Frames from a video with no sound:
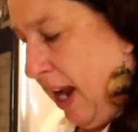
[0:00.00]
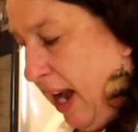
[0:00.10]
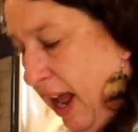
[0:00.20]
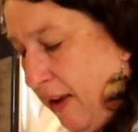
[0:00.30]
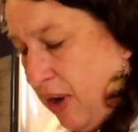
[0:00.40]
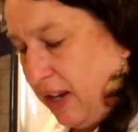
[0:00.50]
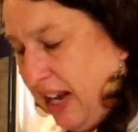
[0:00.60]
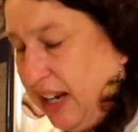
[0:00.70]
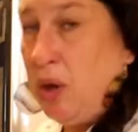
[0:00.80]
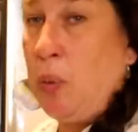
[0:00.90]
And I have not
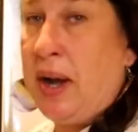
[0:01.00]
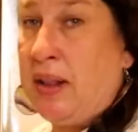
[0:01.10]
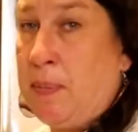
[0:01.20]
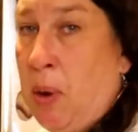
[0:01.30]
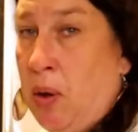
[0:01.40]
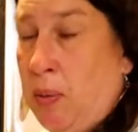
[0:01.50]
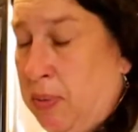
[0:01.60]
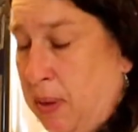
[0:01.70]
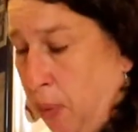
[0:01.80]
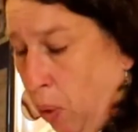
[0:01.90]
taken the weight of
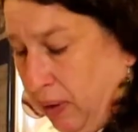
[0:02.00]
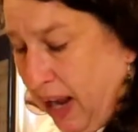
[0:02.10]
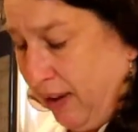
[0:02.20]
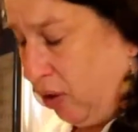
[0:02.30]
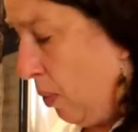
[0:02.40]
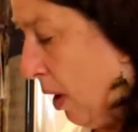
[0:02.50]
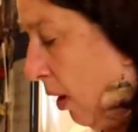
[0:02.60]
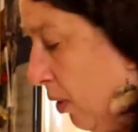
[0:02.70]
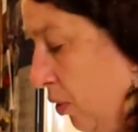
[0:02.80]
the bowl yet, so I'll